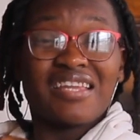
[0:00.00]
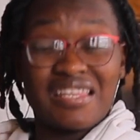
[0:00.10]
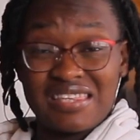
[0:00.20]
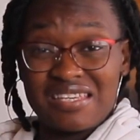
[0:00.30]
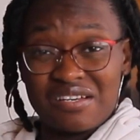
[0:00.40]

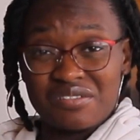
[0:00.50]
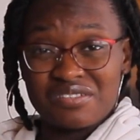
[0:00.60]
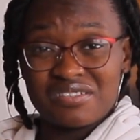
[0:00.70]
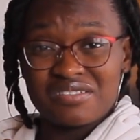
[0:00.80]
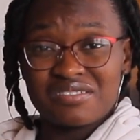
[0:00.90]
nothing
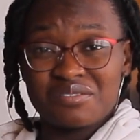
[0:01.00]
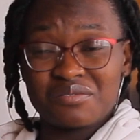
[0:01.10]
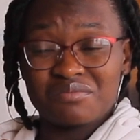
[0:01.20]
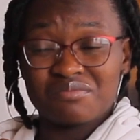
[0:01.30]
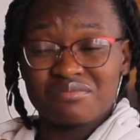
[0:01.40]
else
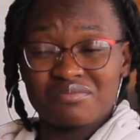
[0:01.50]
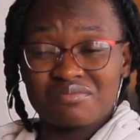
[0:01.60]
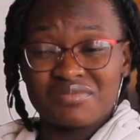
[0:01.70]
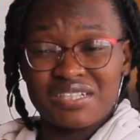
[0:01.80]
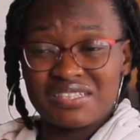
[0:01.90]

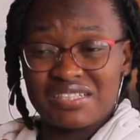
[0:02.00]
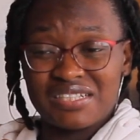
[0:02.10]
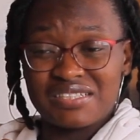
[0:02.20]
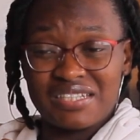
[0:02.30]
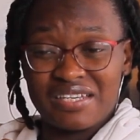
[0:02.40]
that's
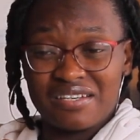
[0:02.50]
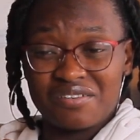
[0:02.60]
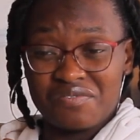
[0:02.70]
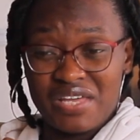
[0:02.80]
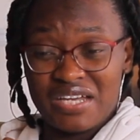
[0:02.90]
less than
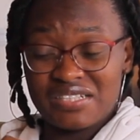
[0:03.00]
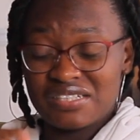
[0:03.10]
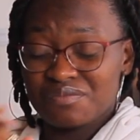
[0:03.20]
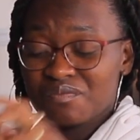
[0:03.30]
of that.